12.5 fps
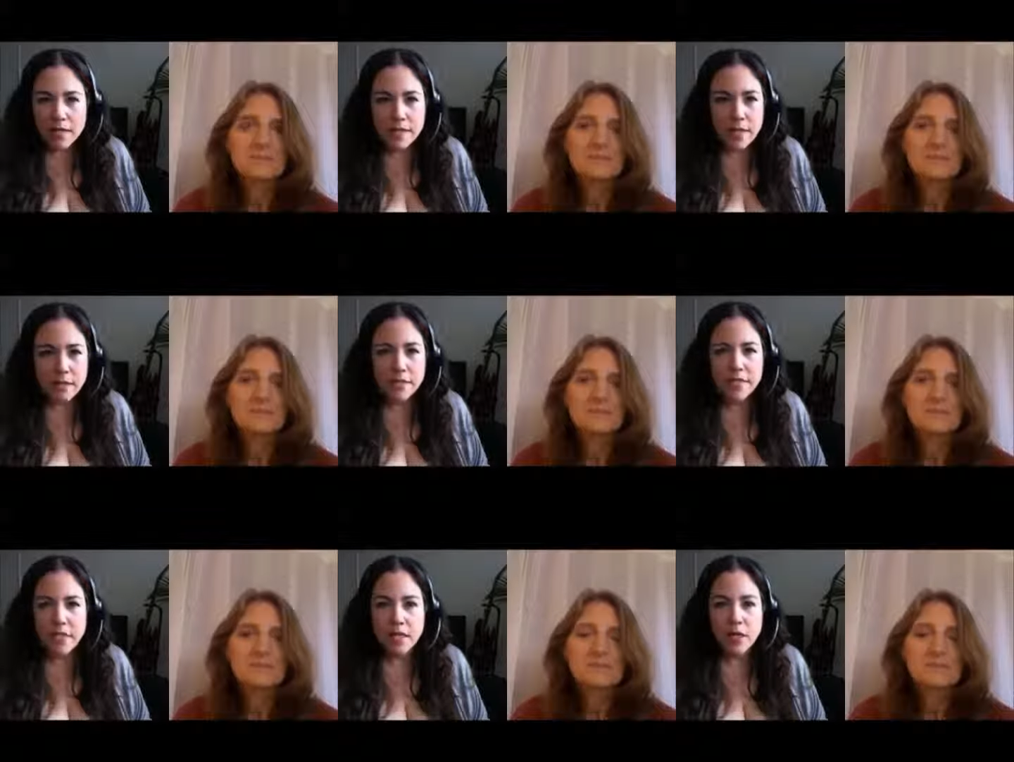
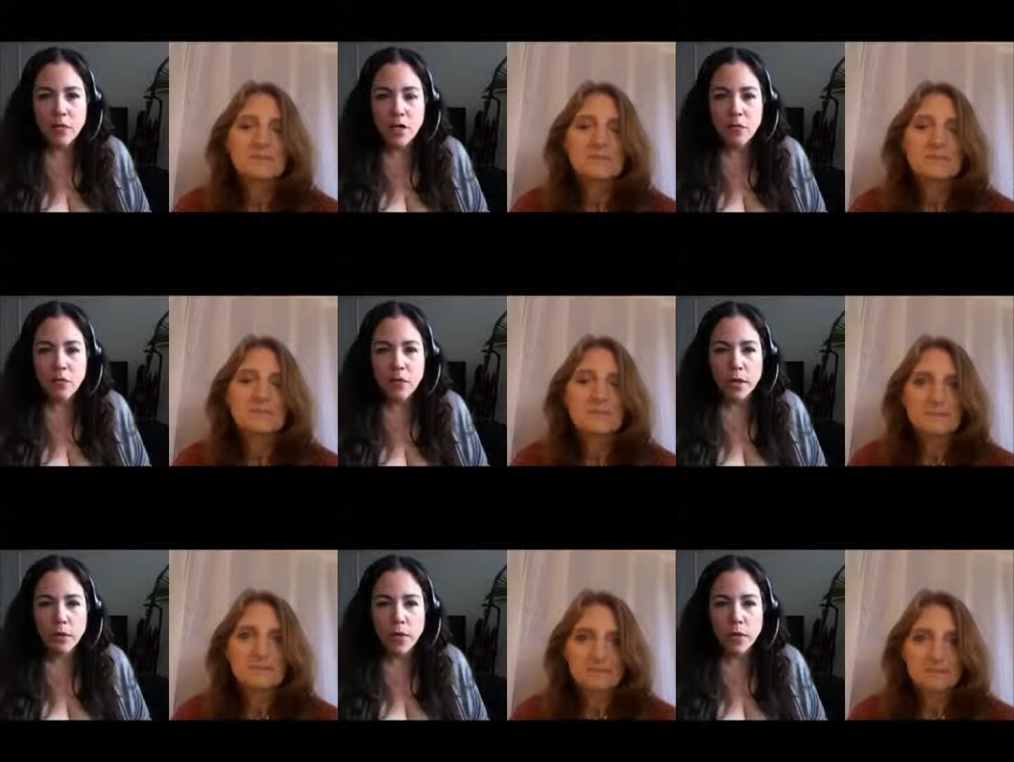Speaker 1: tips that you can
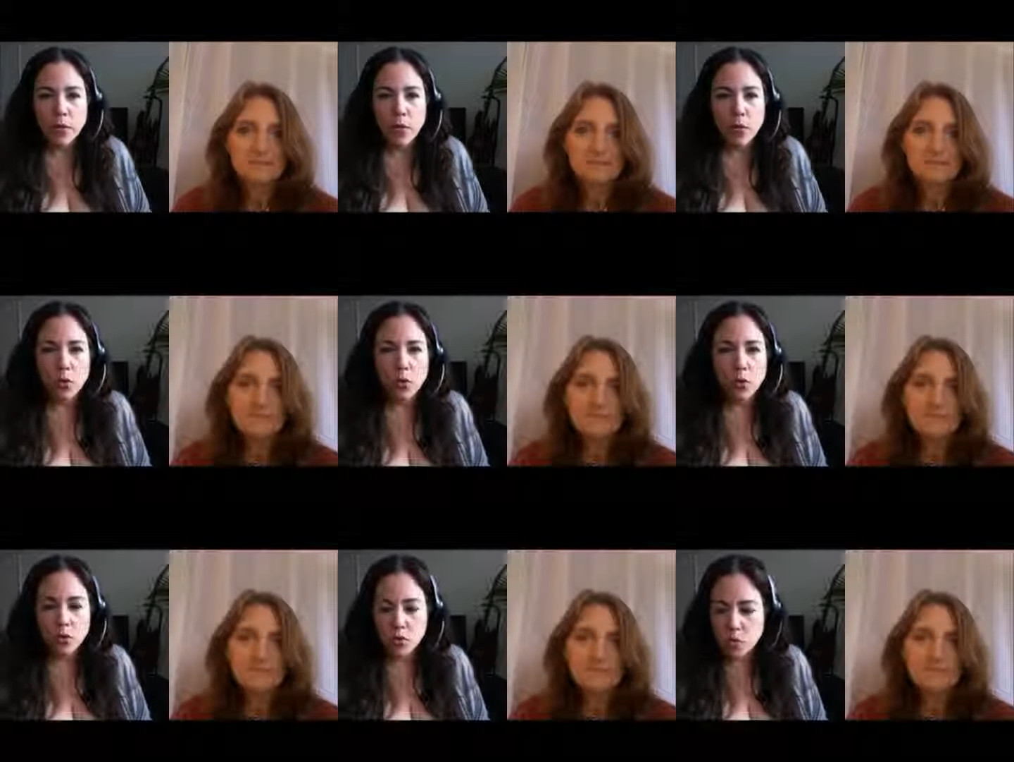bring
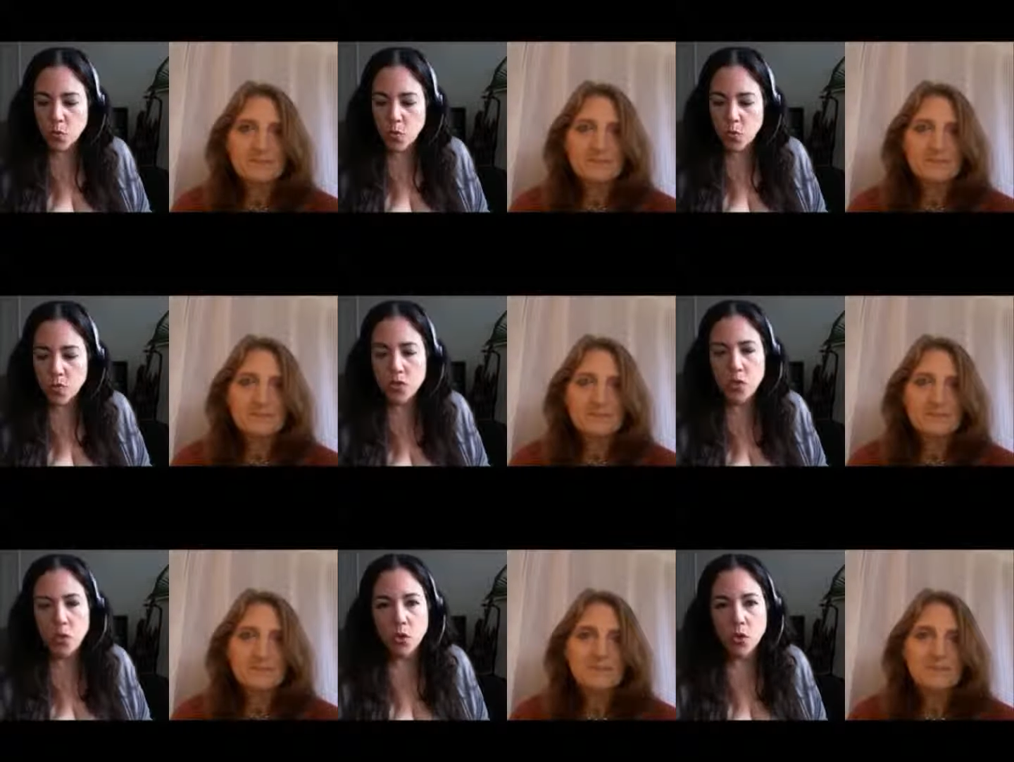people
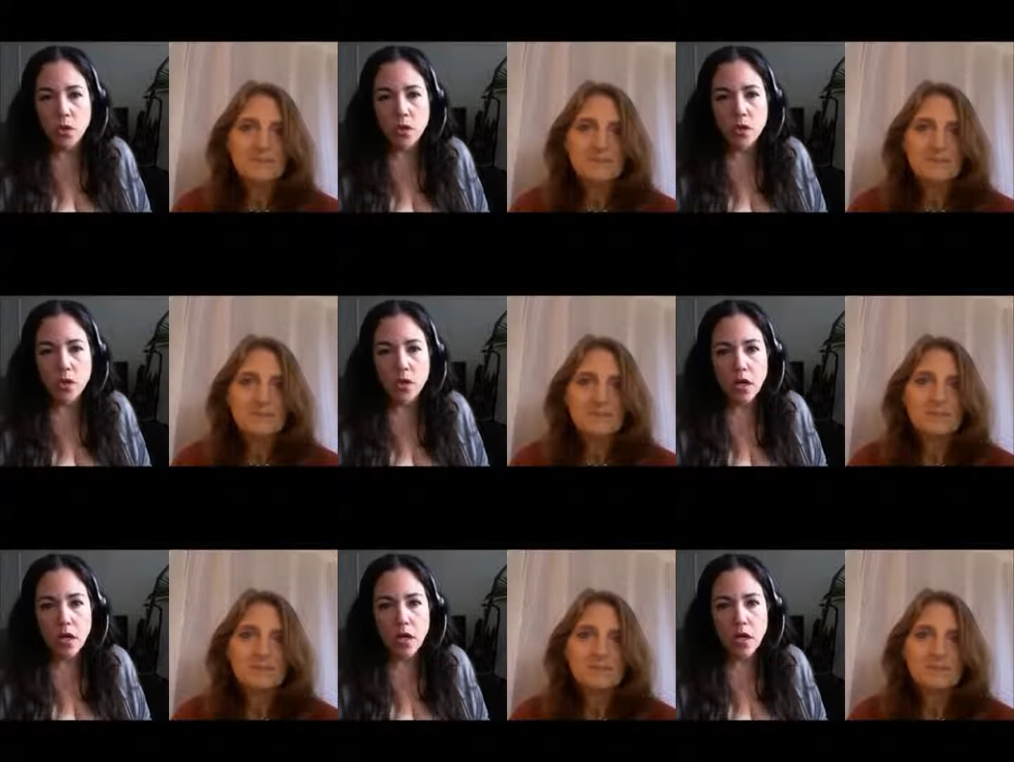towards your
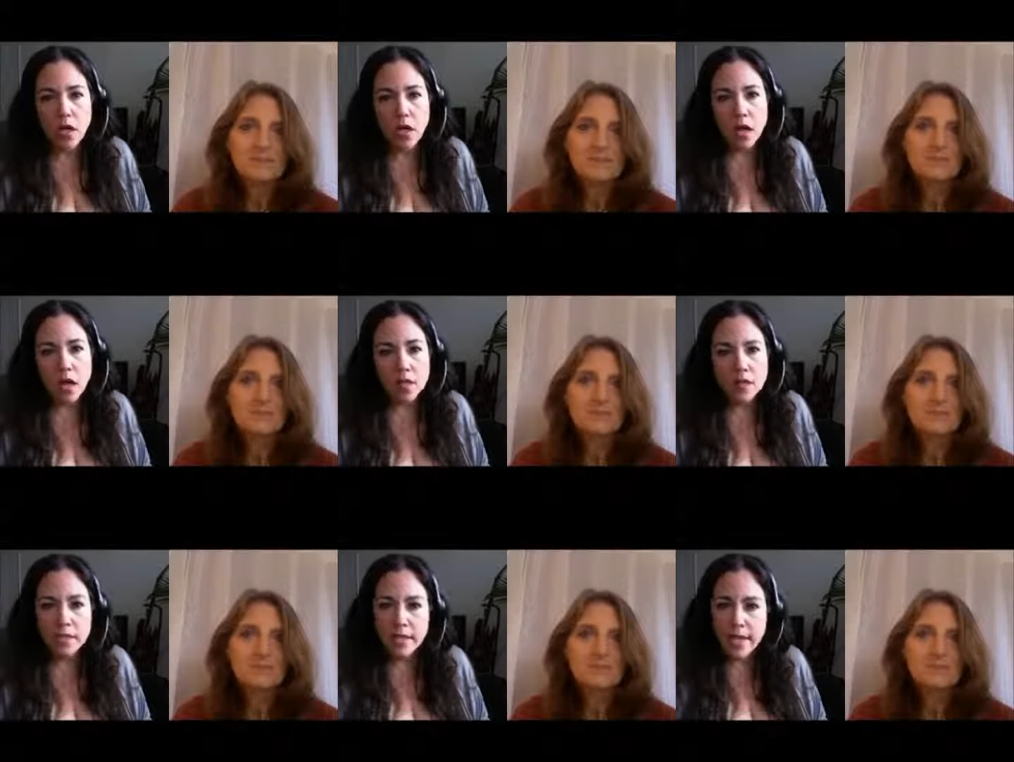
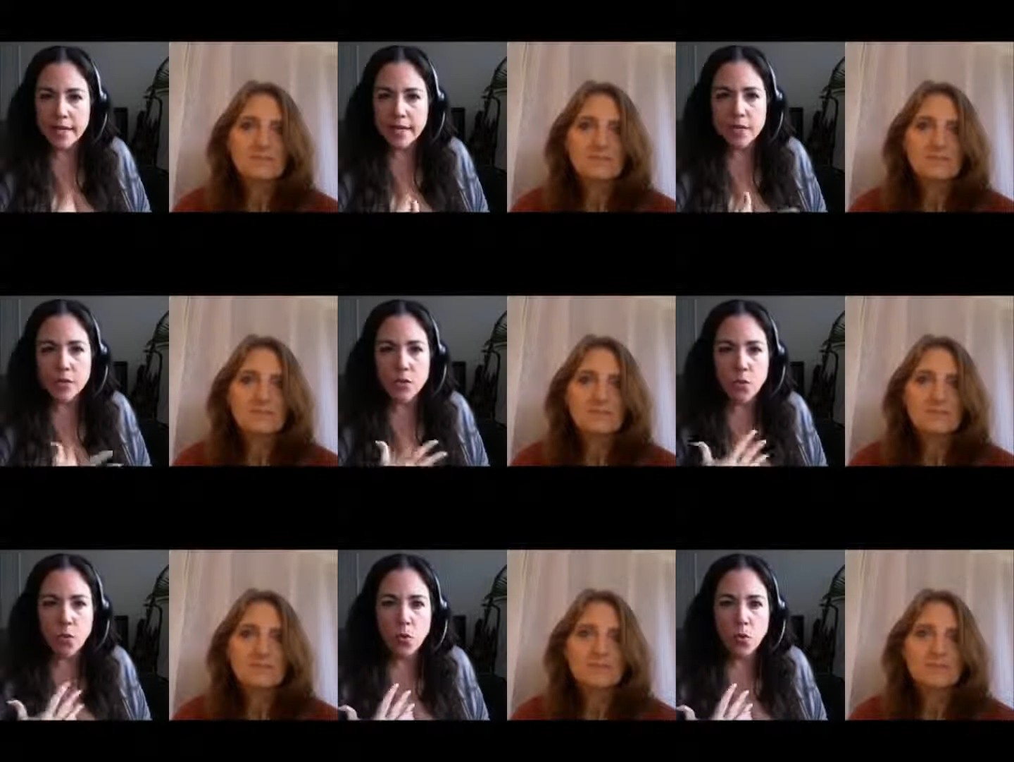sites